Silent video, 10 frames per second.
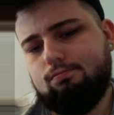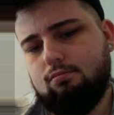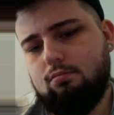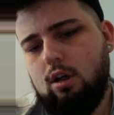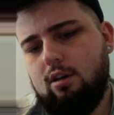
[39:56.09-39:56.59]

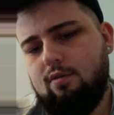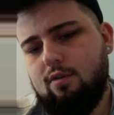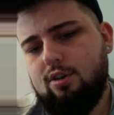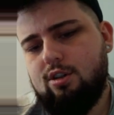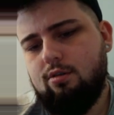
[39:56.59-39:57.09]
Pull
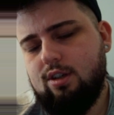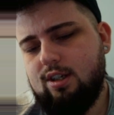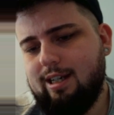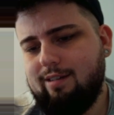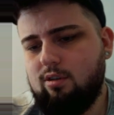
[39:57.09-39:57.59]
over as soon as it's
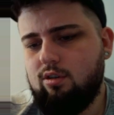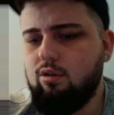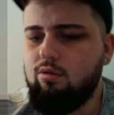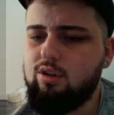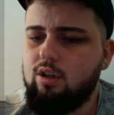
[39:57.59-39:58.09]
safe to
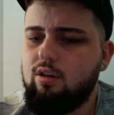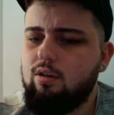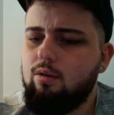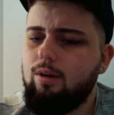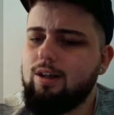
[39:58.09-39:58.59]
do
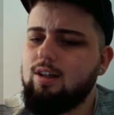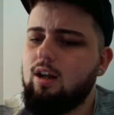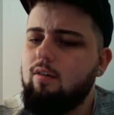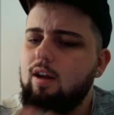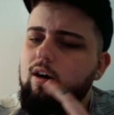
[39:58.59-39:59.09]
so.
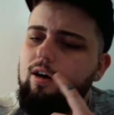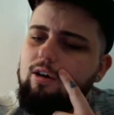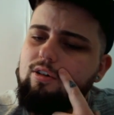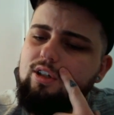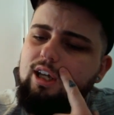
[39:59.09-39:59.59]
Accelerate
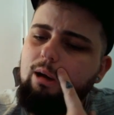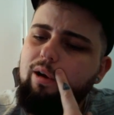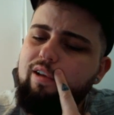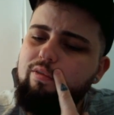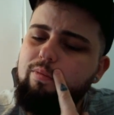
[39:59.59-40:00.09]
hard to get
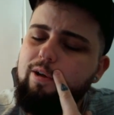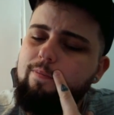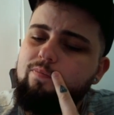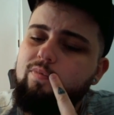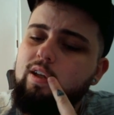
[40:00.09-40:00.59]
away from it.
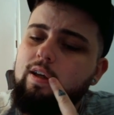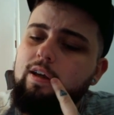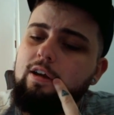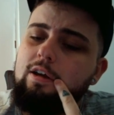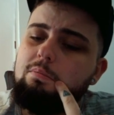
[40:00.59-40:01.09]

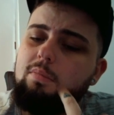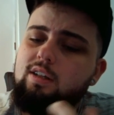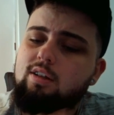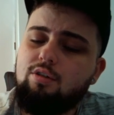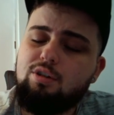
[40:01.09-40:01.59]

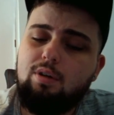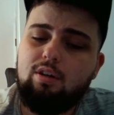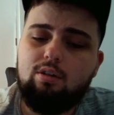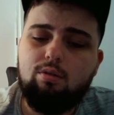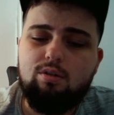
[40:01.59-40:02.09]
Maintain your speed
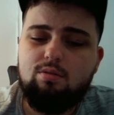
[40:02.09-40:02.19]
and course.